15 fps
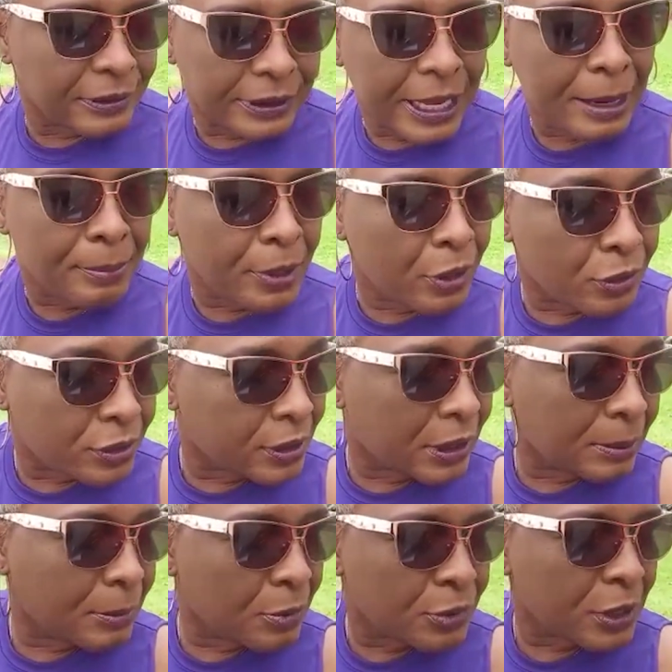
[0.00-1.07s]
Can't pronounce the
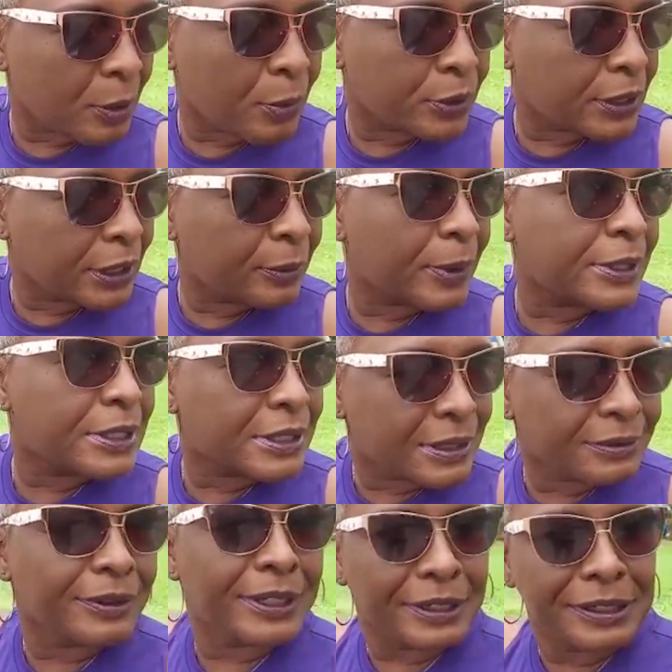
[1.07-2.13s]
name, so I won't tell you what
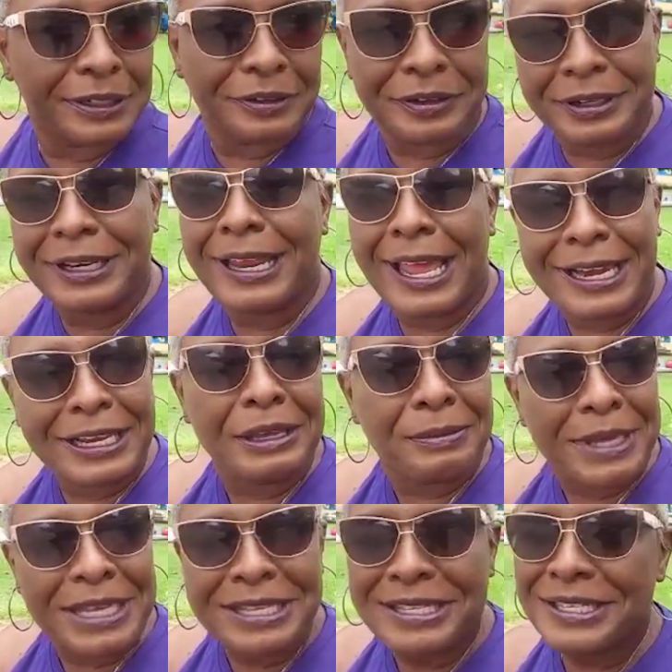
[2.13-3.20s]
the LE
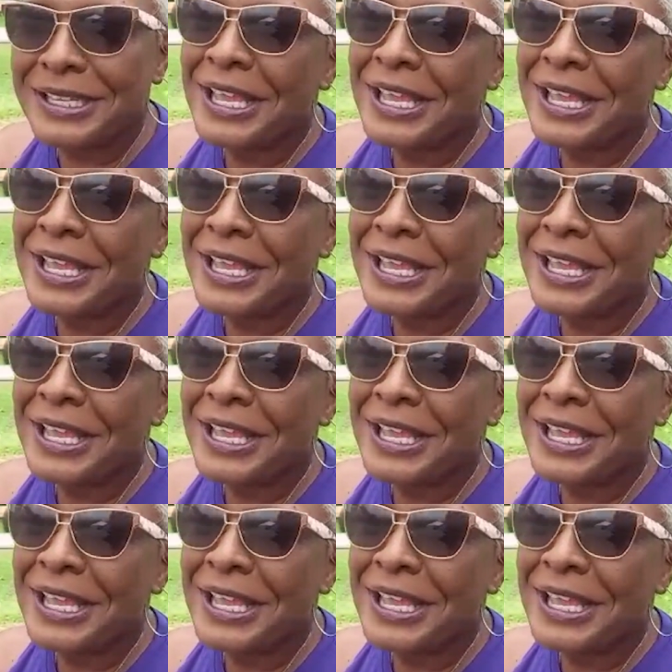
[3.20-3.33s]
means.